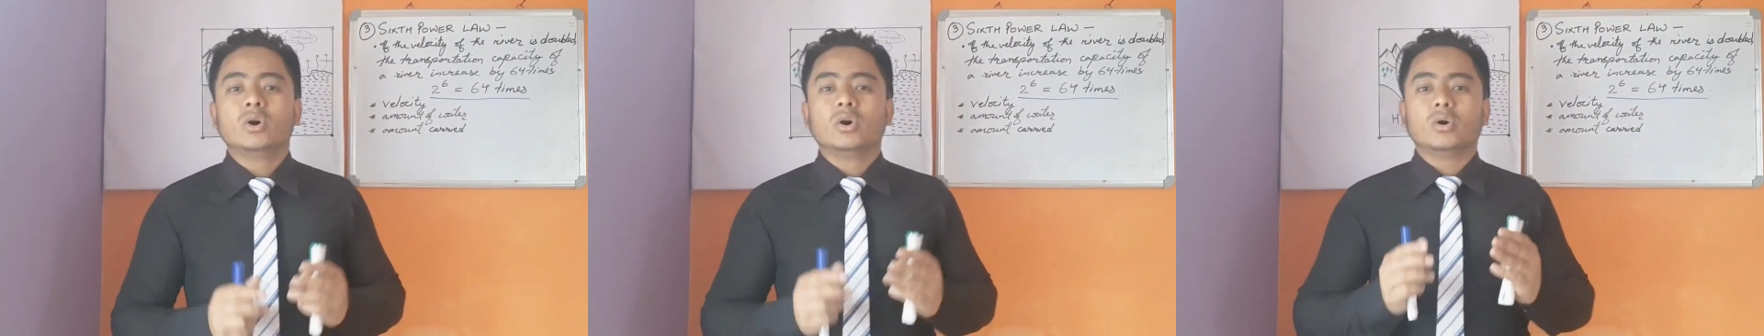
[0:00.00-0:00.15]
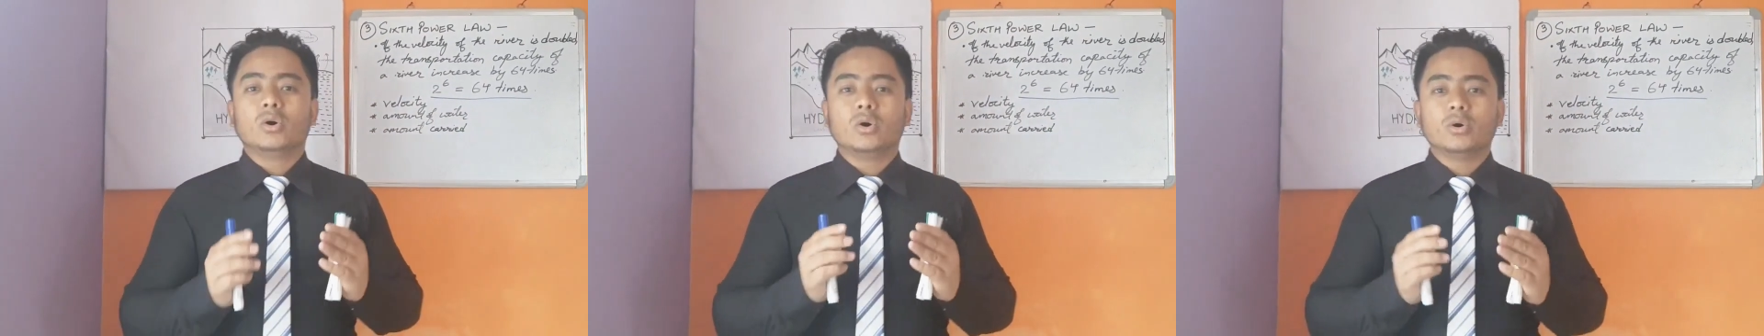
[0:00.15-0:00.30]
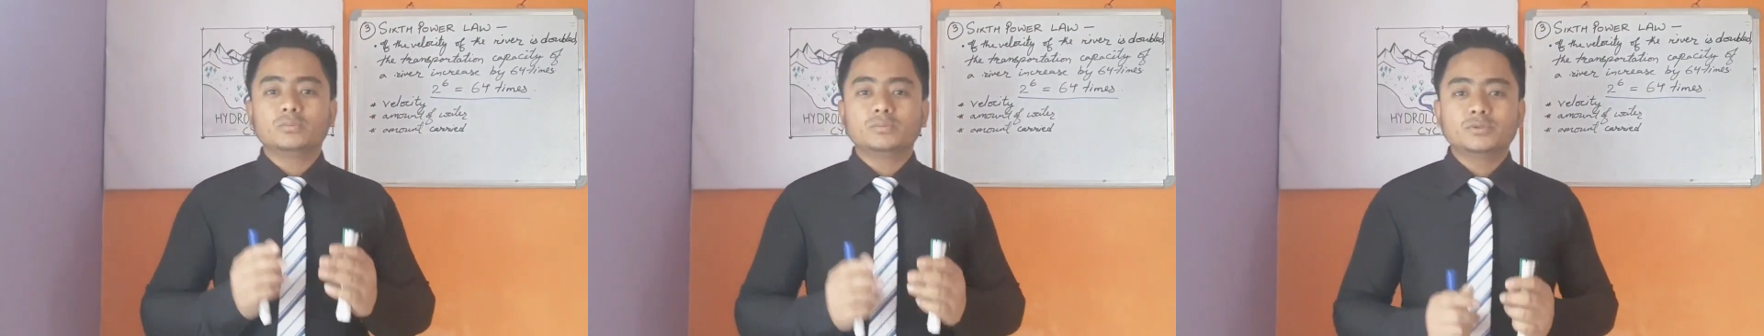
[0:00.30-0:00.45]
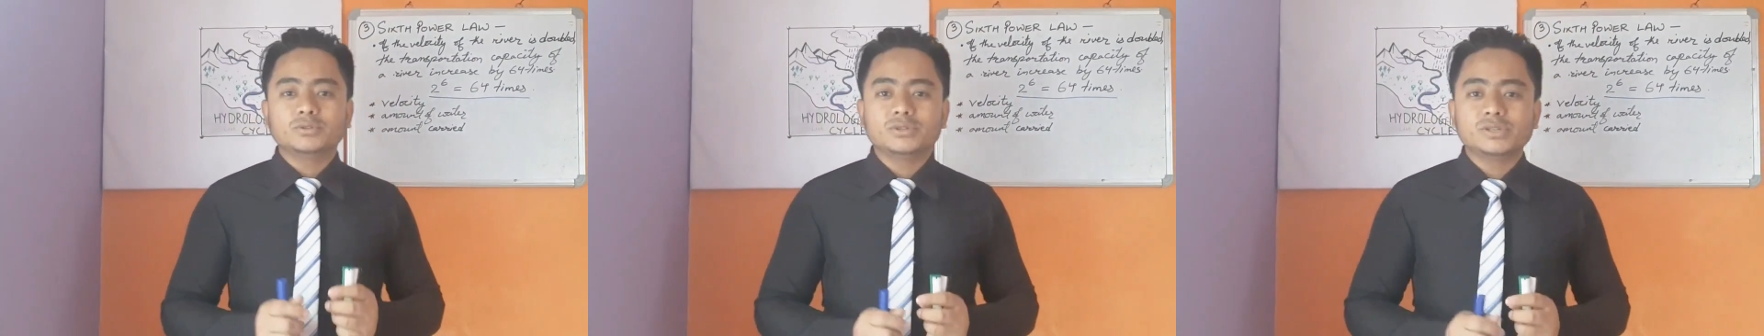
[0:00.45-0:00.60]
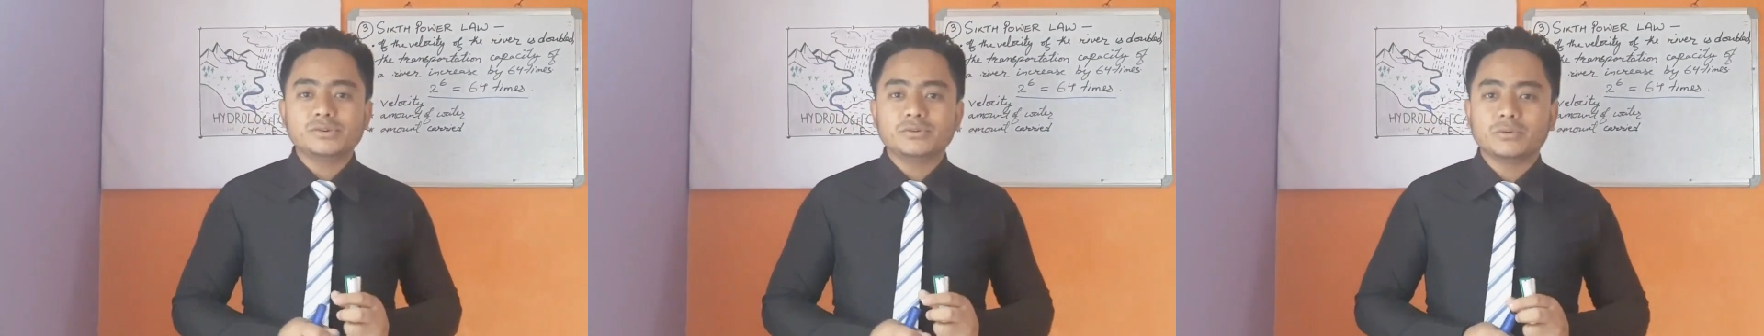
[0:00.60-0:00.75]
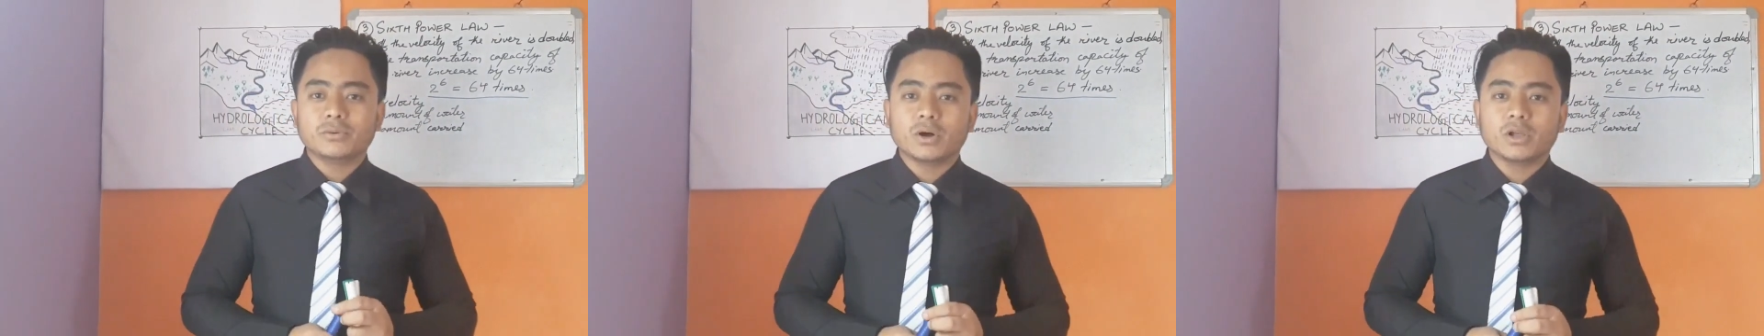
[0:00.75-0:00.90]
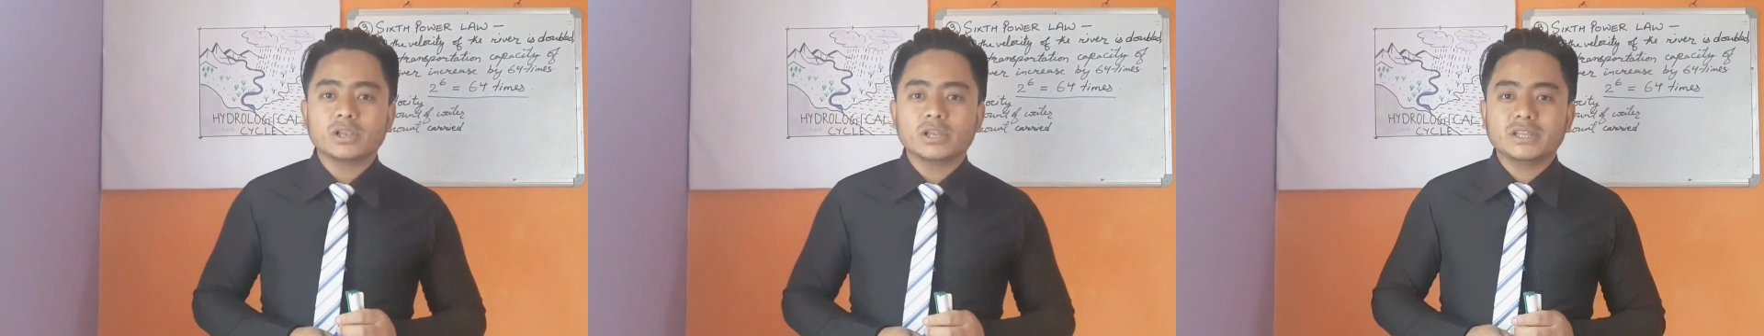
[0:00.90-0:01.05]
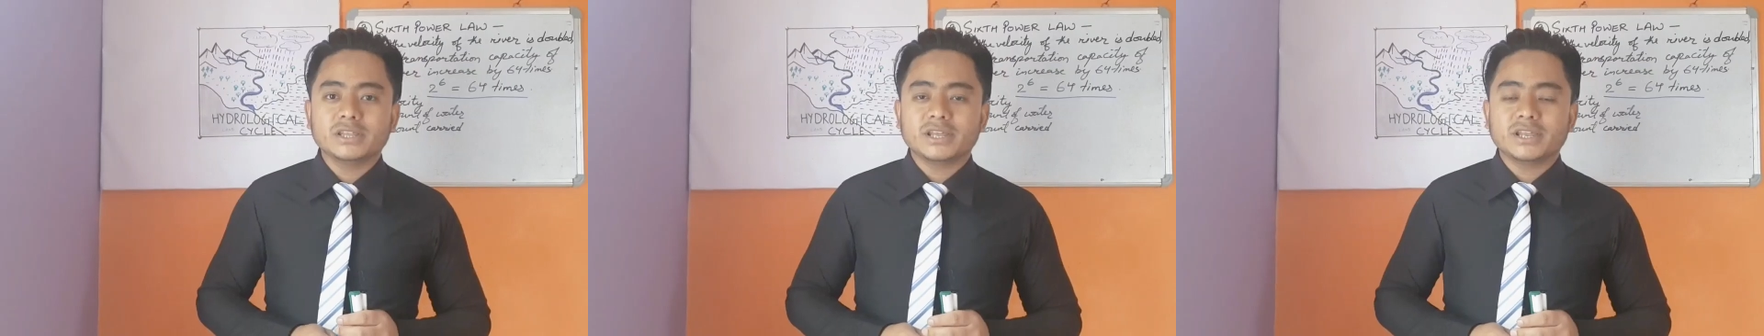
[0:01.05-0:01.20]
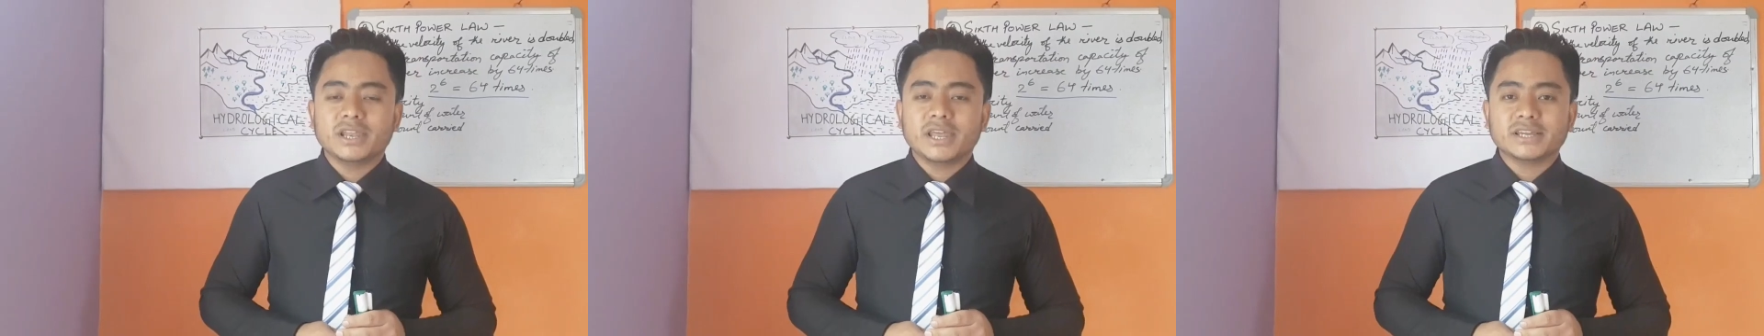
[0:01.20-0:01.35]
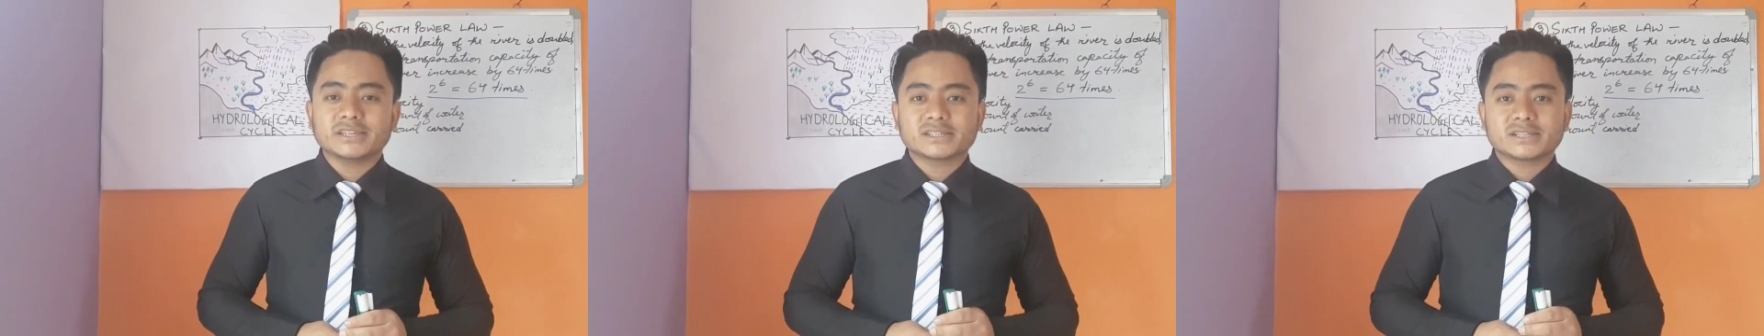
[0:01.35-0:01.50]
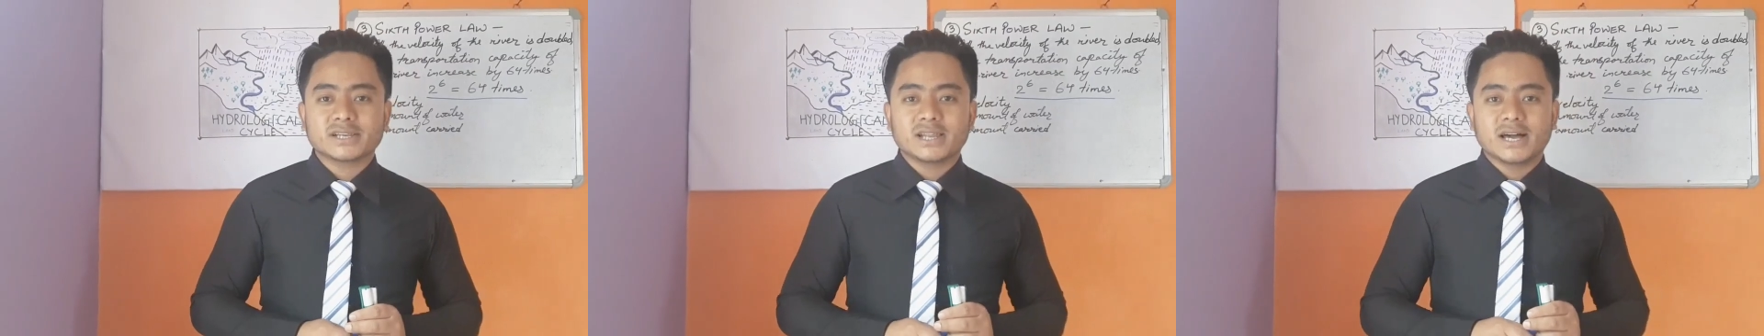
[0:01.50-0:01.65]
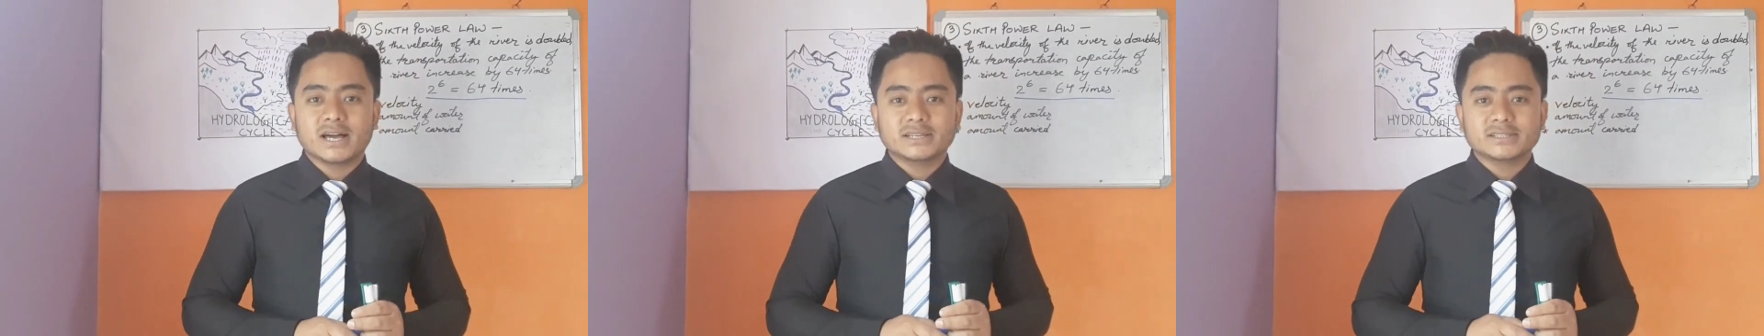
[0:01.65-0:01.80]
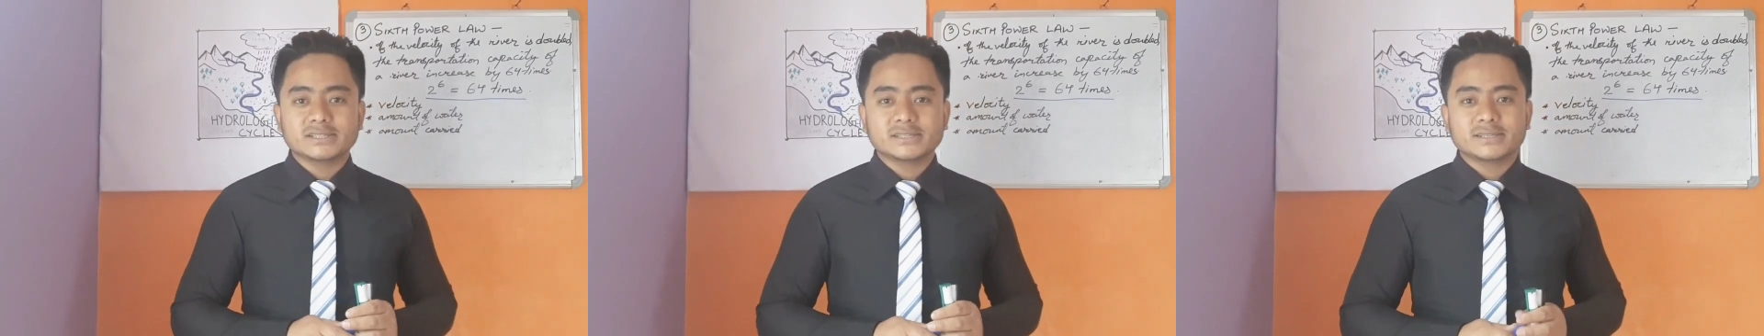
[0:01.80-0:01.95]
Hope to see you all in the next
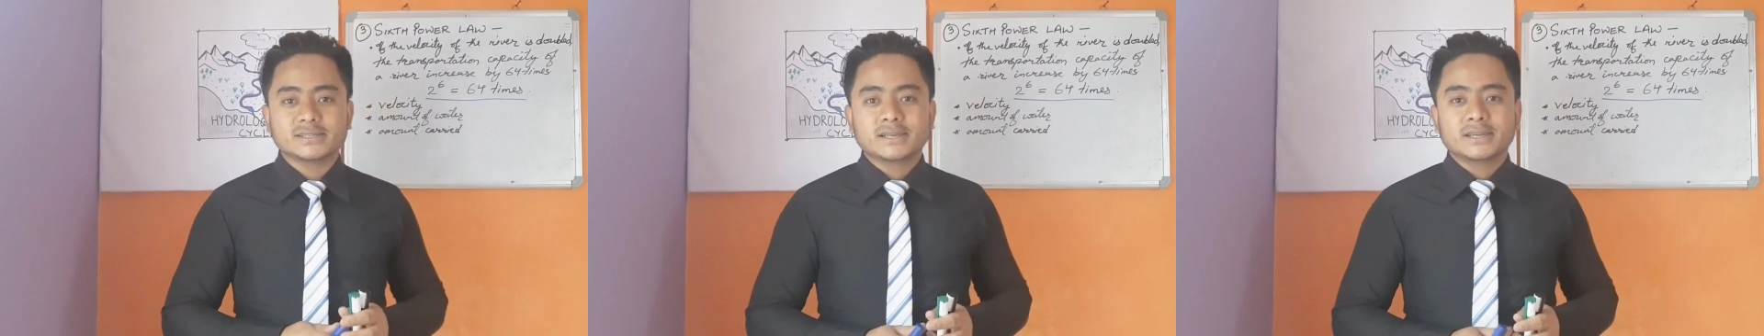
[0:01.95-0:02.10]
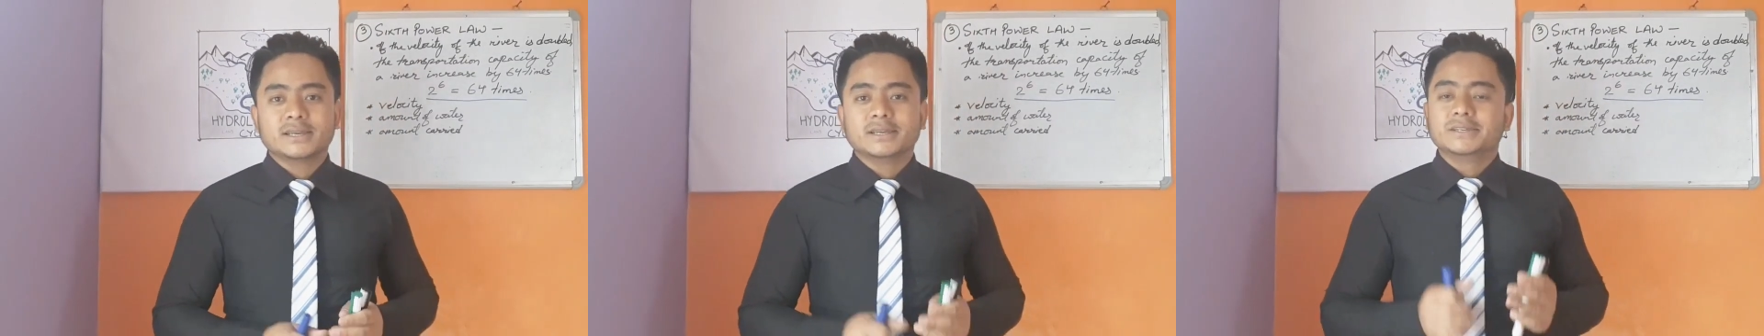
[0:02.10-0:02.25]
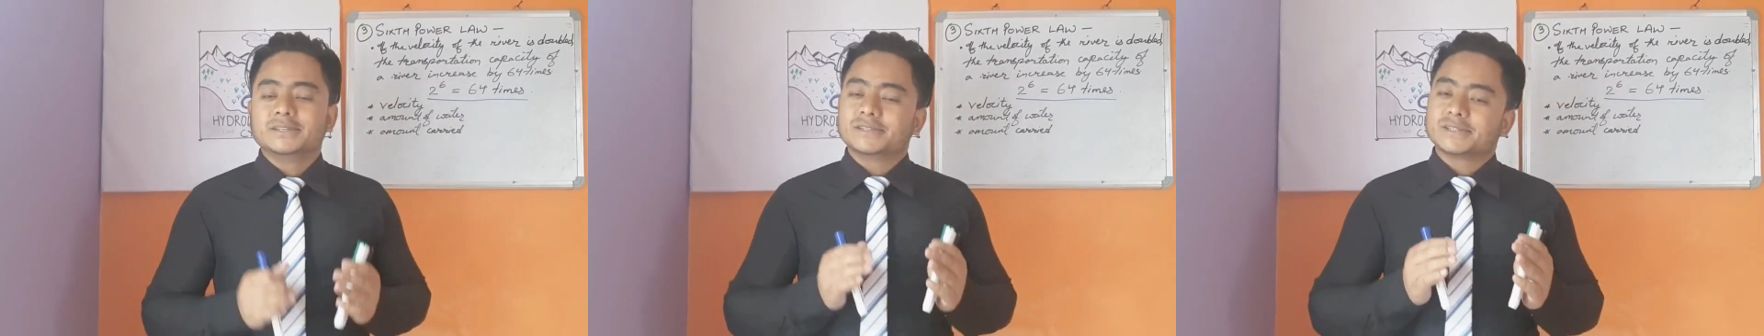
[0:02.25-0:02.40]
class.